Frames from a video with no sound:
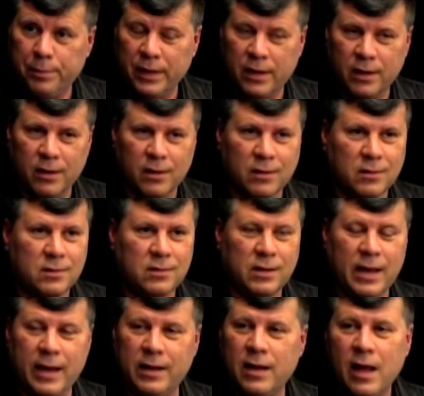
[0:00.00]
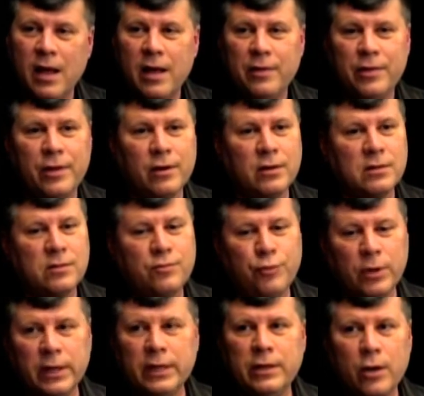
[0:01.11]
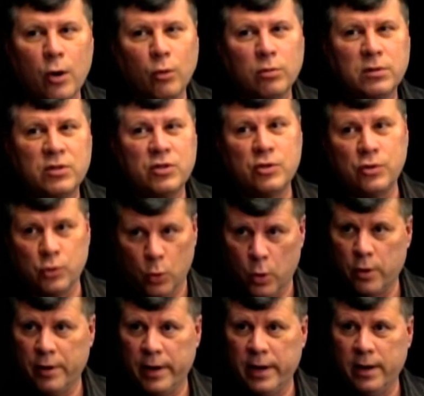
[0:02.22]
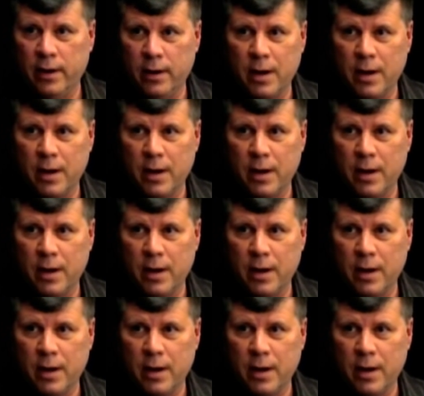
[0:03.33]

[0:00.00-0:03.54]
because and there's really no story.